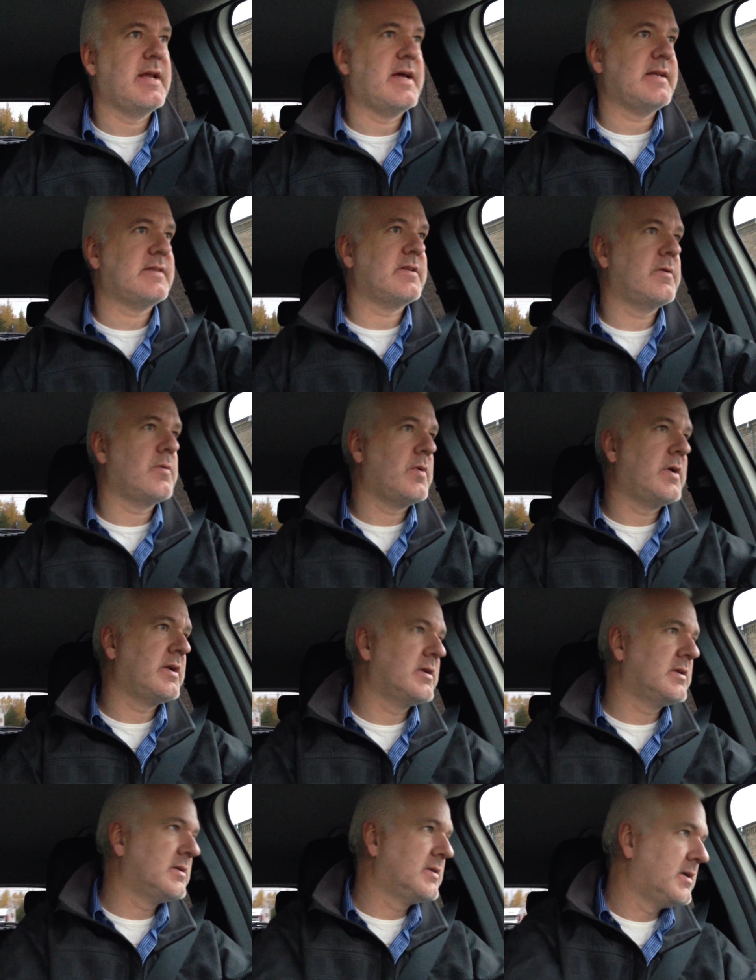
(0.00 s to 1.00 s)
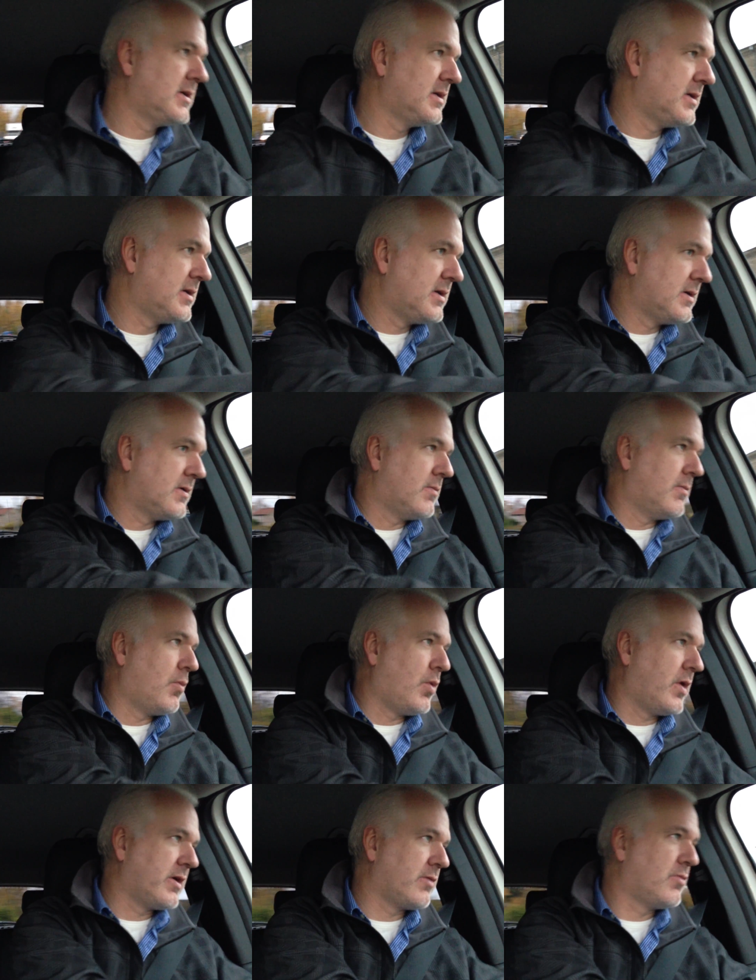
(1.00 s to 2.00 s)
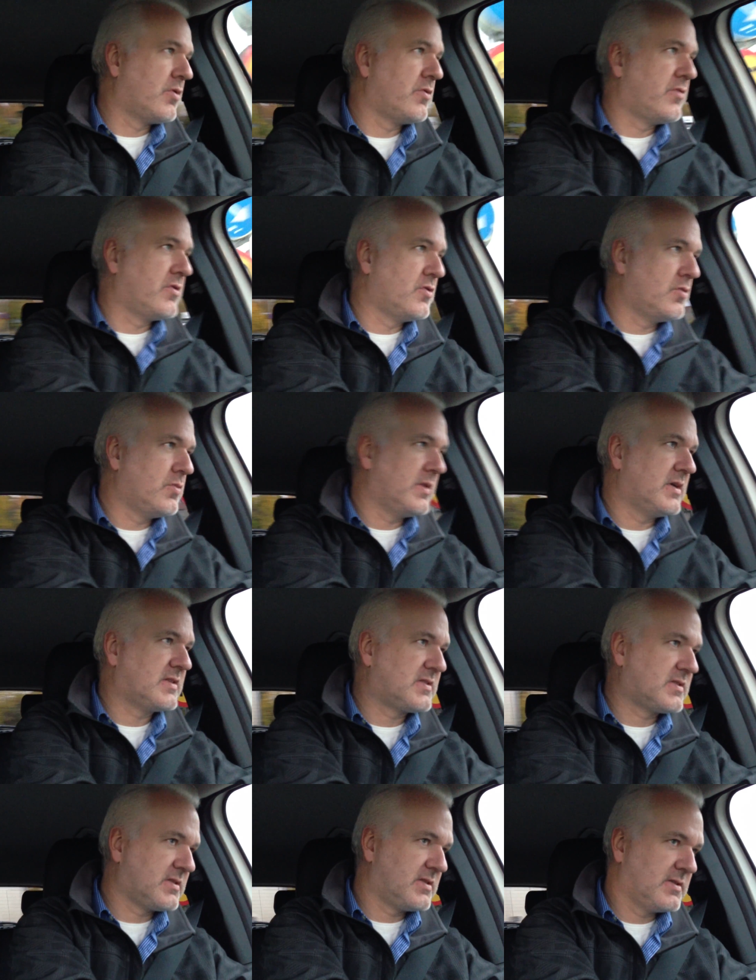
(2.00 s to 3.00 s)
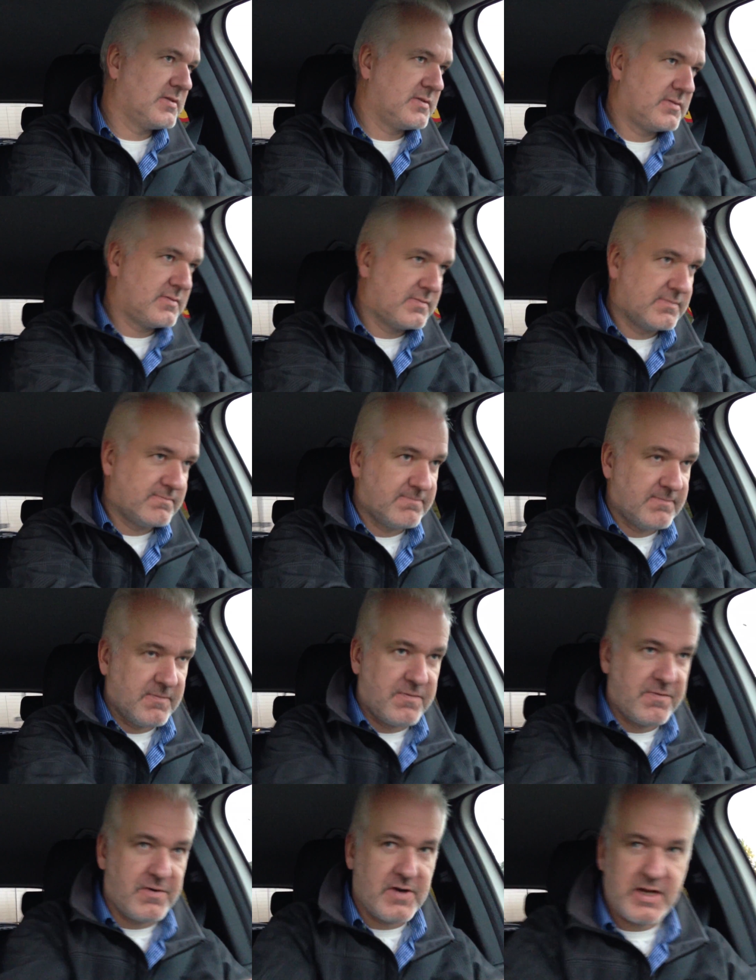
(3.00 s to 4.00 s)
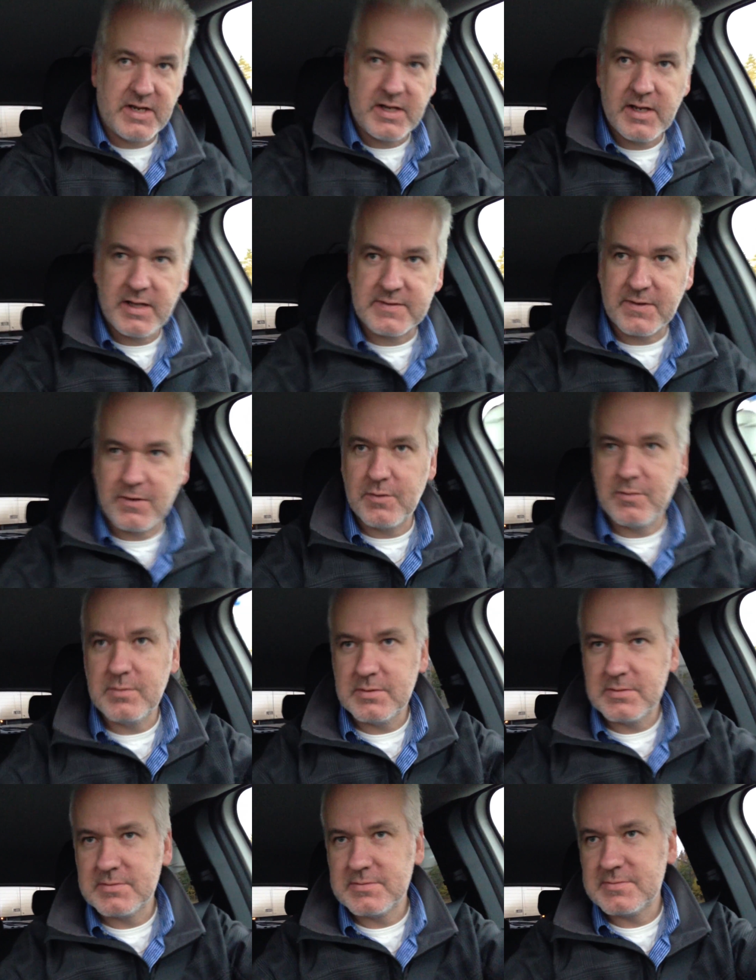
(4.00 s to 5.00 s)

later when one more room is free at home.